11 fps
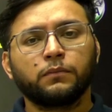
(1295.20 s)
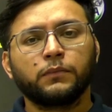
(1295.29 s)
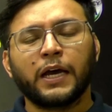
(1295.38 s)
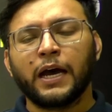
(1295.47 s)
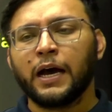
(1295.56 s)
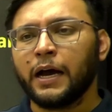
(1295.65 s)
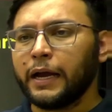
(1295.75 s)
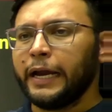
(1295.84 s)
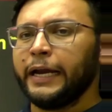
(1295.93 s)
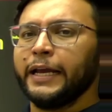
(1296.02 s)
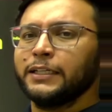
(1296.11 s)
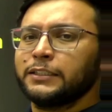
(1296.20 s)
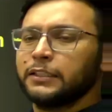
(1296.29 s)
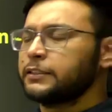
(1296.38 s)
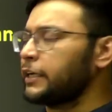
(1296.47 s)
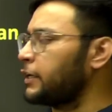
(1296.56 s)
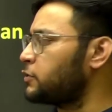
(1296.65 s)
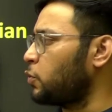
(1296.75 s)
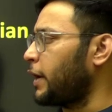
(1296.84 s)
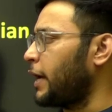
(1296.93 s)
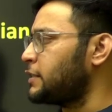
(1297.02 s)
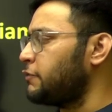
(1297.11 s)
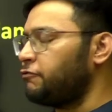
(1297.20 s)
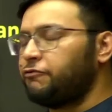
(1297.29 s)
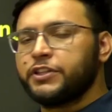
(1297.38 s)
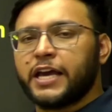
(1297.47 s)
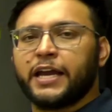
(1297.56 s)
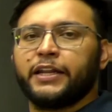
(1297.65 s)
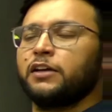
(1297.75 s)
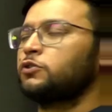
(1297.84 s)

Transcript: the Indian ginseng is known as the Vidania